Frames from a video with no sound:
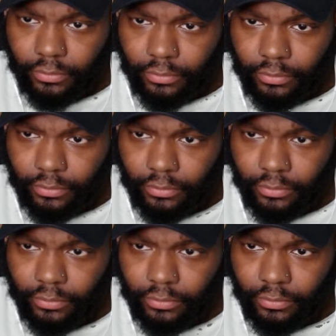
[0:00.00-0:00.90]

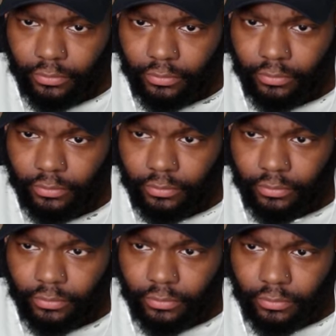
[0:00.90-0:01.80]

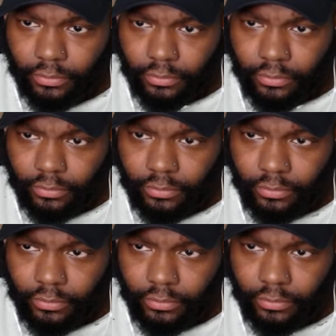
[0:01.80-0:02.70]

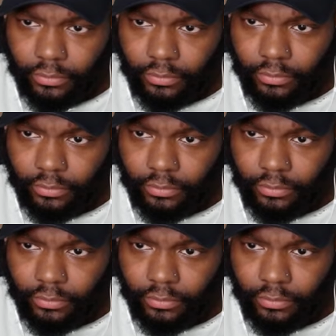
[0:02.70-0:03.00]
The person shown says nothing.